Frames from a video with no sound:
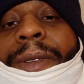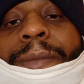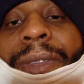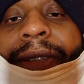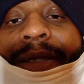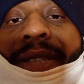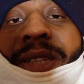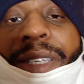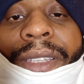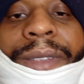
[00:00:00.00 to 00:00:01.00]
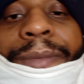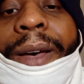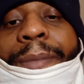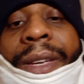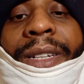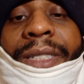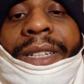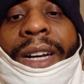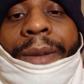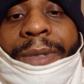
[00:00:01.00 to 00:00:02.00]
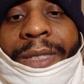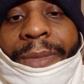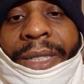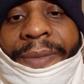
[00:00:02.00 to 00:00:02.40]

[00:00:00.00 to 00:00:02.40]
biggest thing, my biggest accomplishment